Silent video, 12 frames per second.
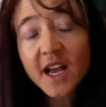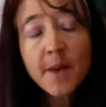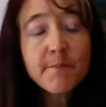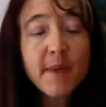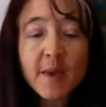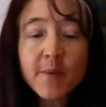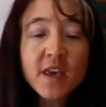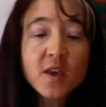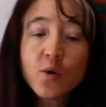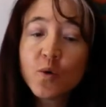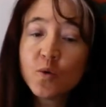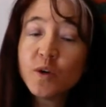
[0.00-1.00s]
Maybe
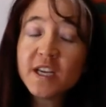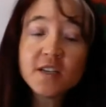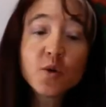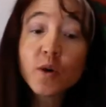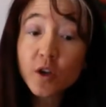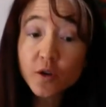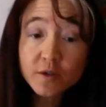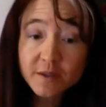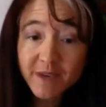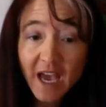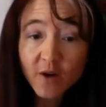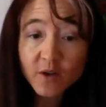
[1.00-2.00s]
you need to include some
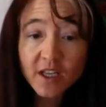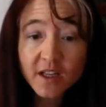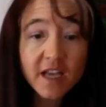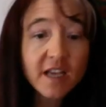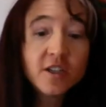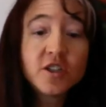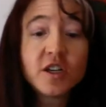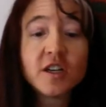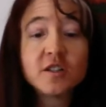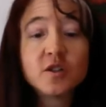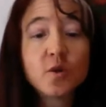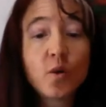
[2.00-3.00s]

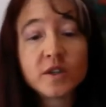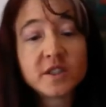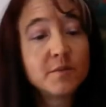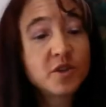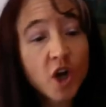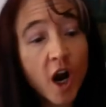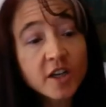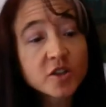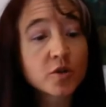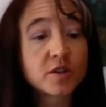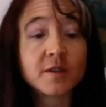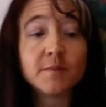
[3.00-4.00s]
calculations or some charts
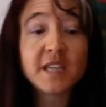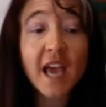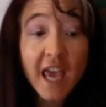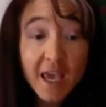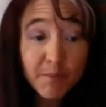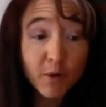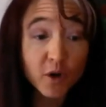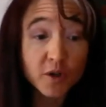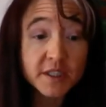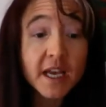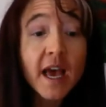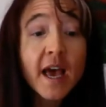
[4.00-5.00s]
or some tables.